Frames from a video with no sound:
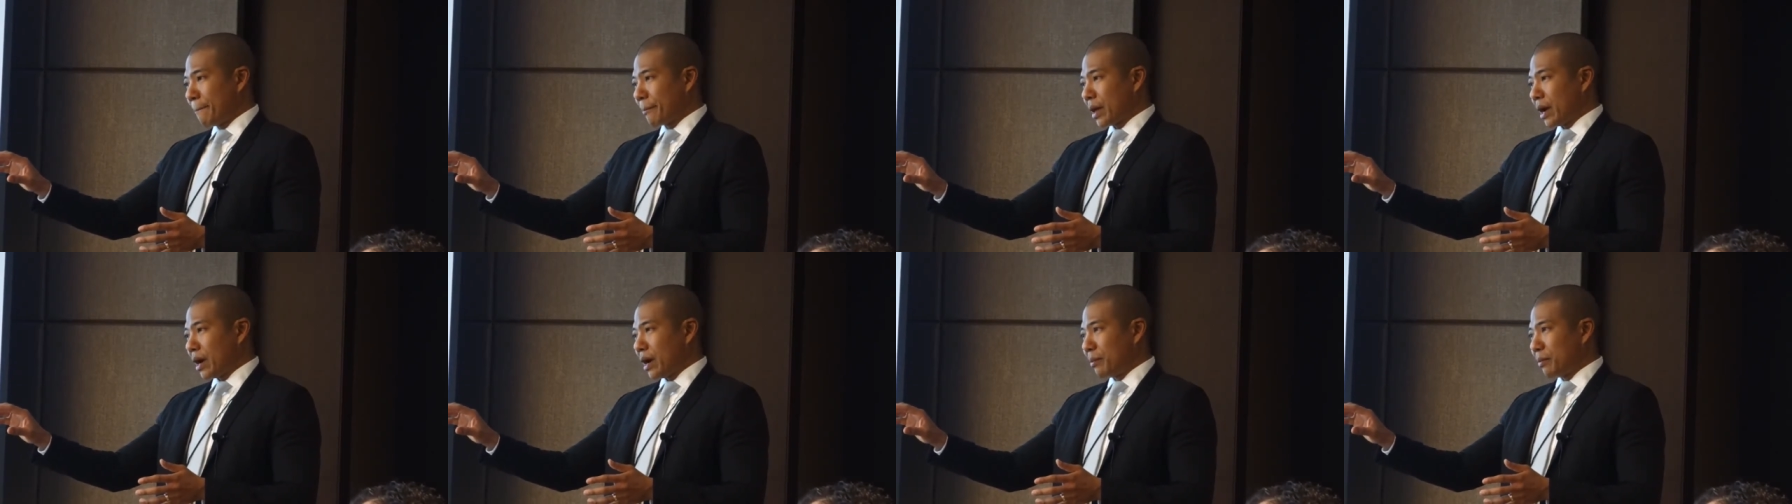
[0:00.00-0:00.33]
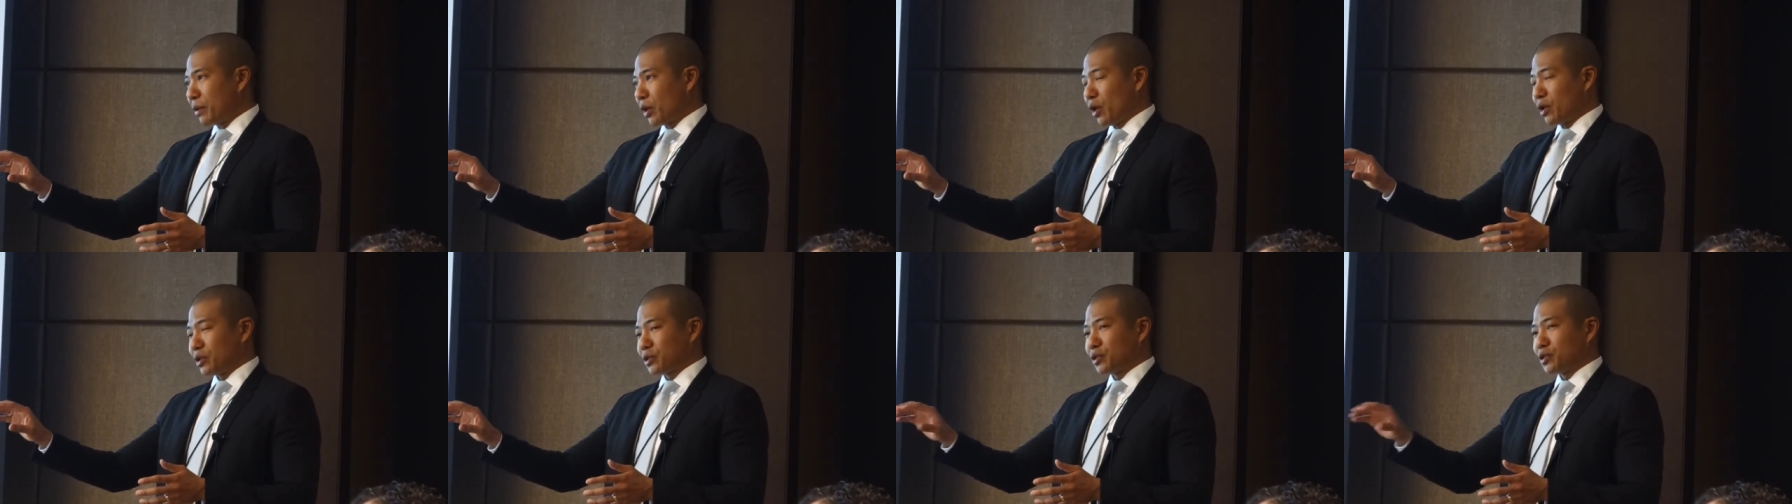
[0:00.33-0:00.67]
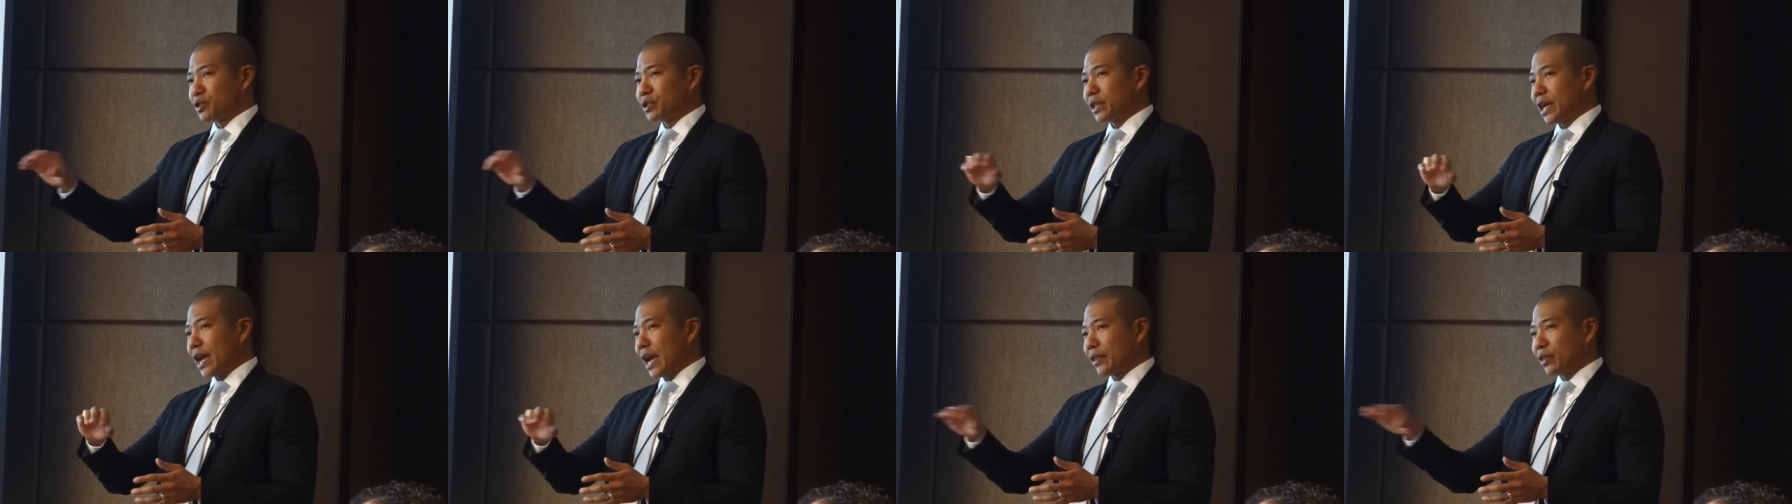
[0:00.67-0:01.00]
but also
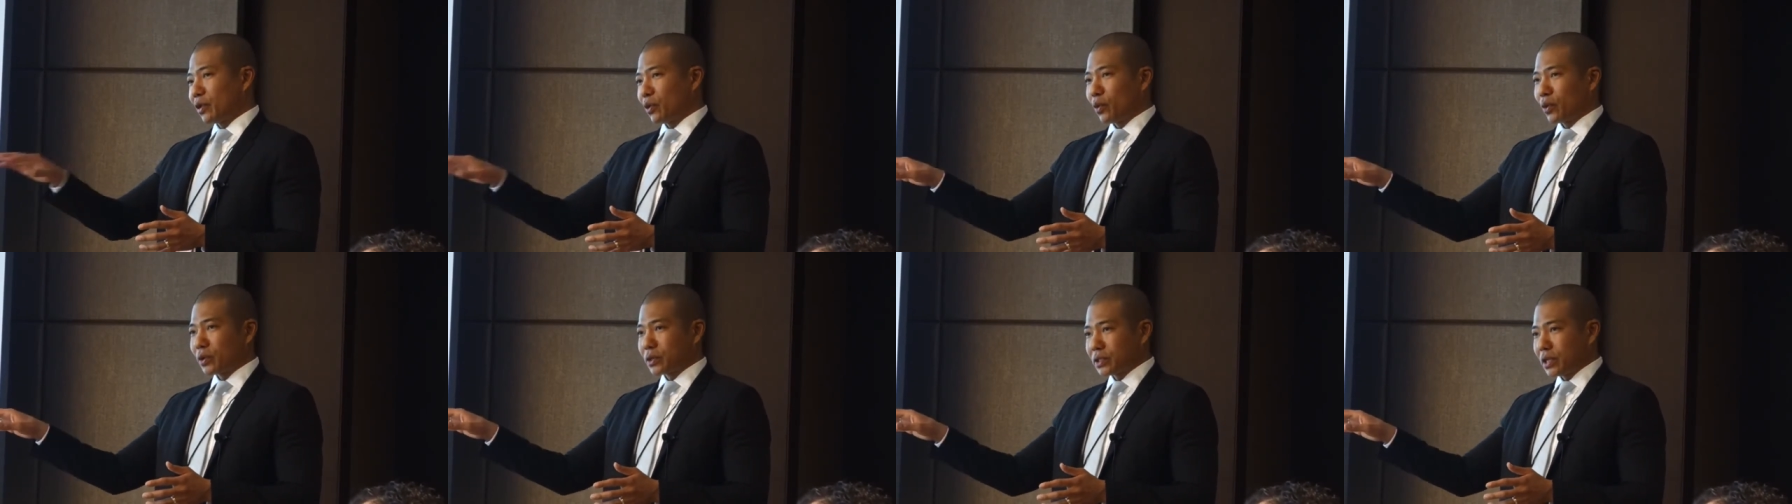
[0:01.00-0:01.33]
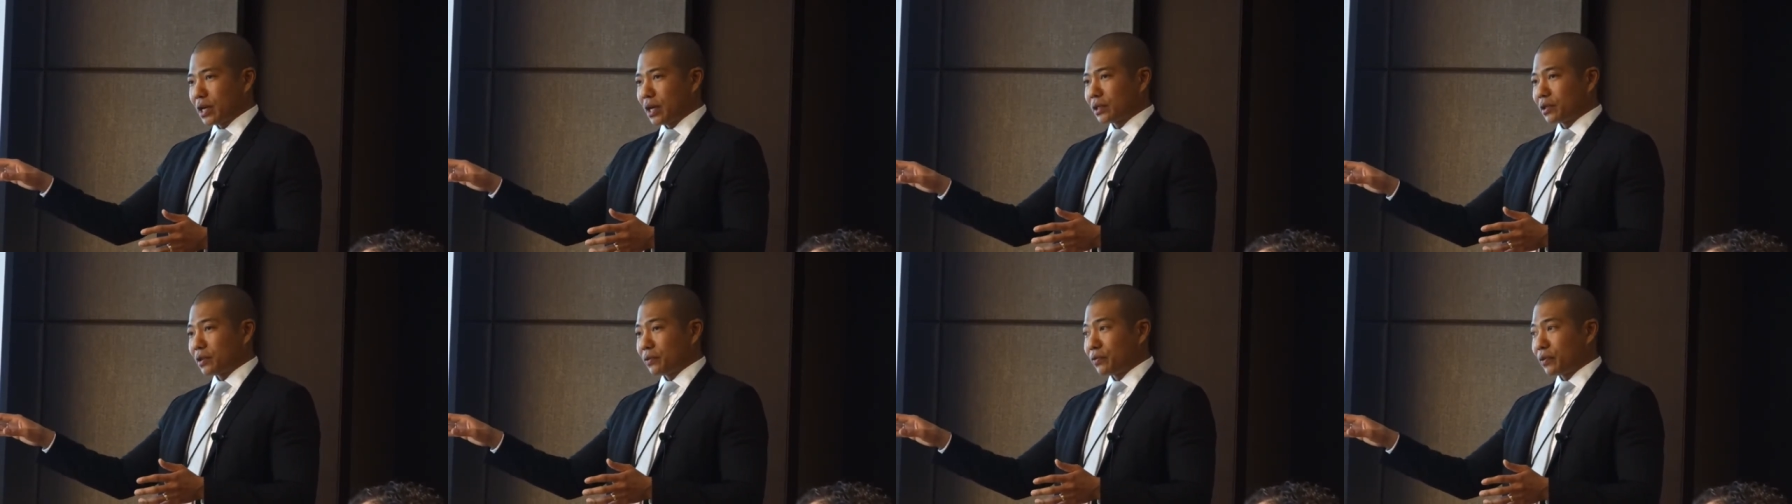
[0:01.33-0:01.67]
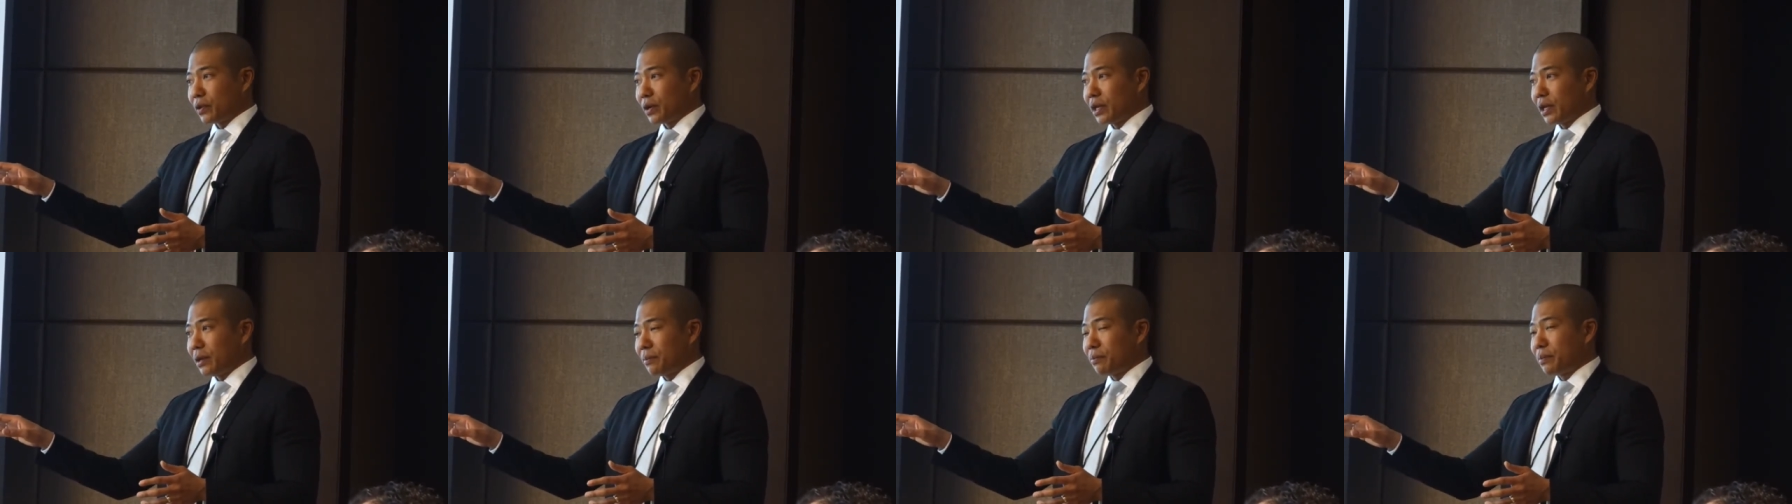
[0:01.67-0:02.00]
scan the horizontal
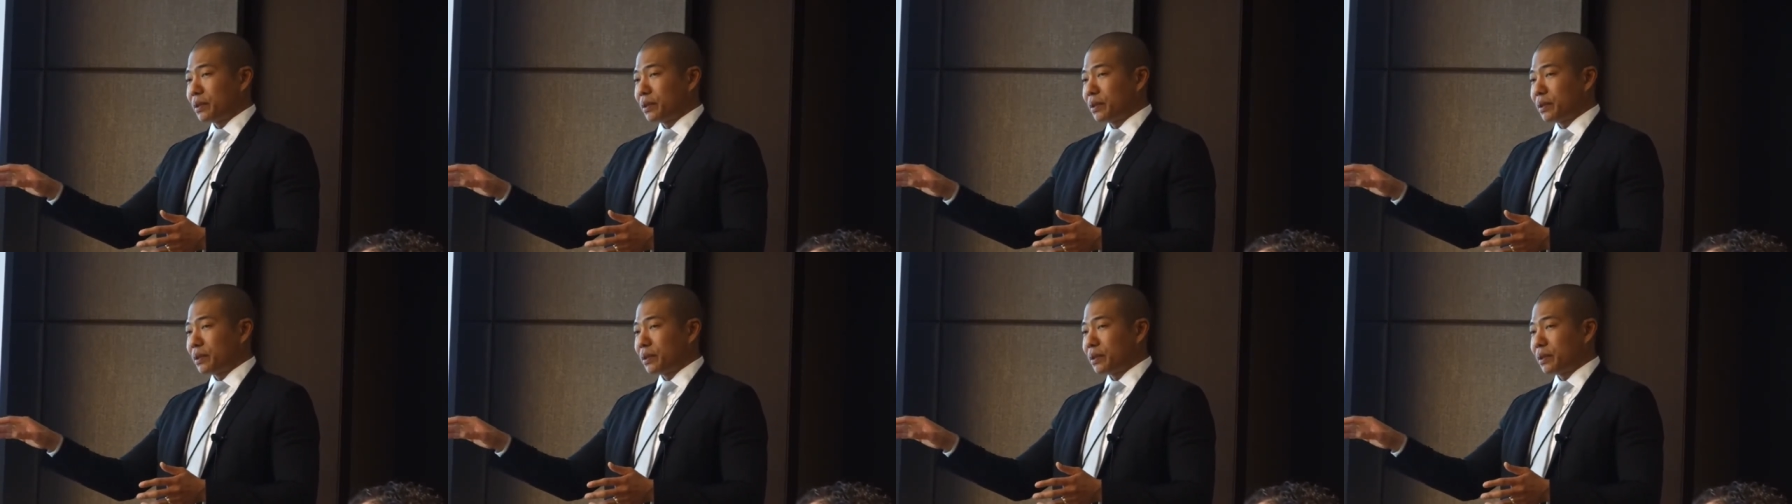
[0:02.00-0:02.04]
for any